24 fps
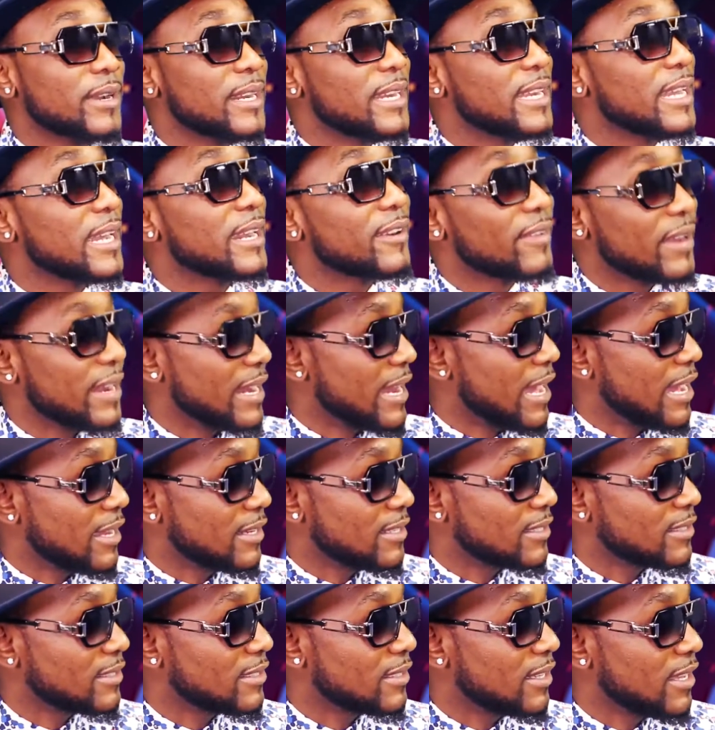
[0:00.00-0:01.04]
already a great
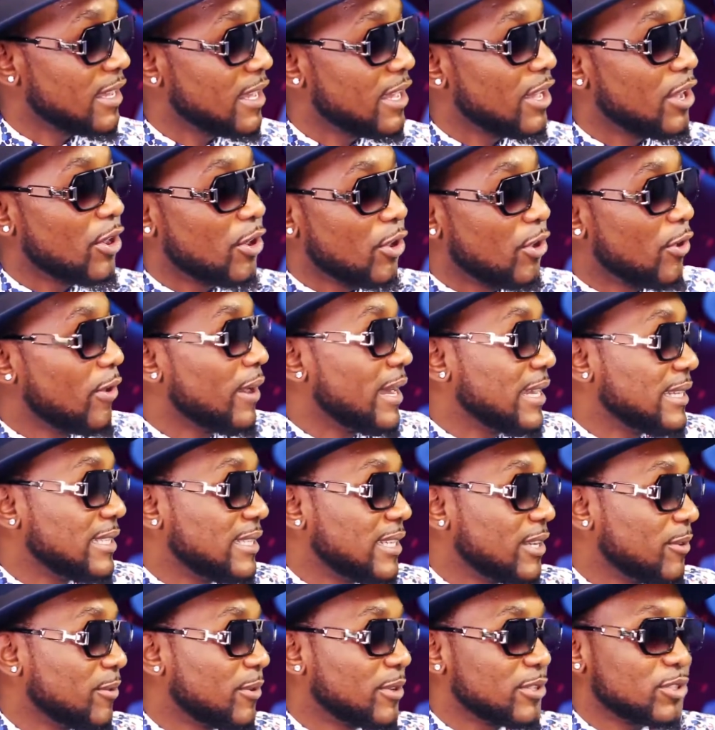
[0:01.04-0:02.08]
artist. All I
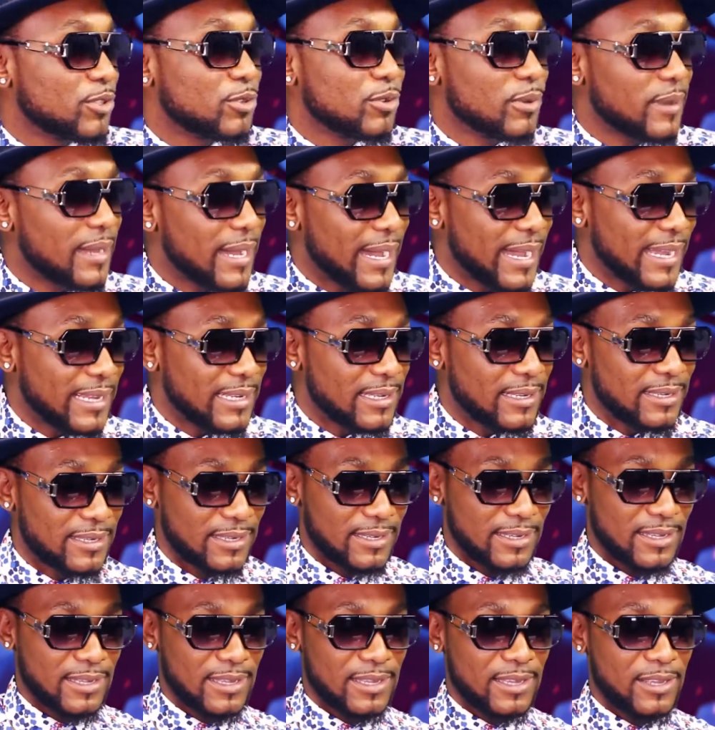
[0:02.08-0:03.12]
did was to guide
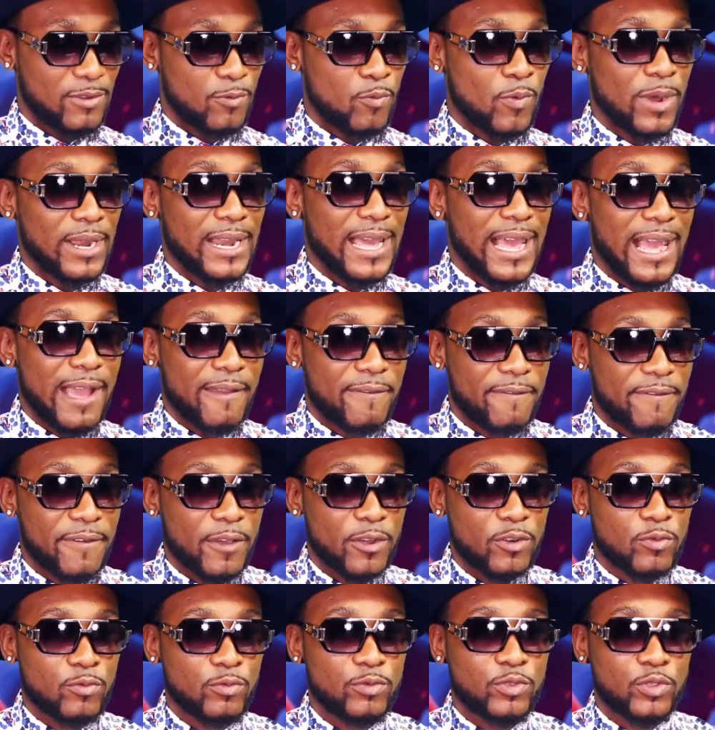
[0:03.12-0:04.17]
what I
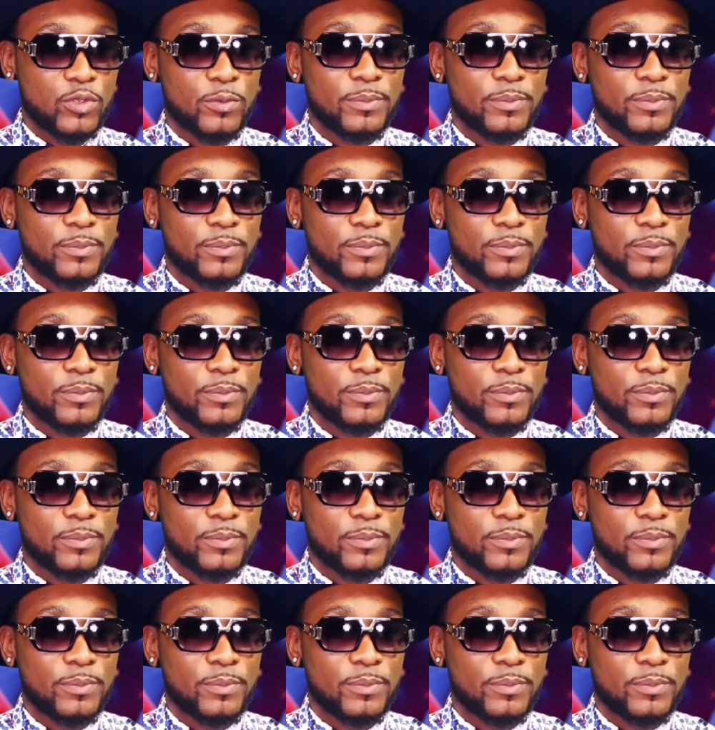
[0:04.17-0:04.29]
felt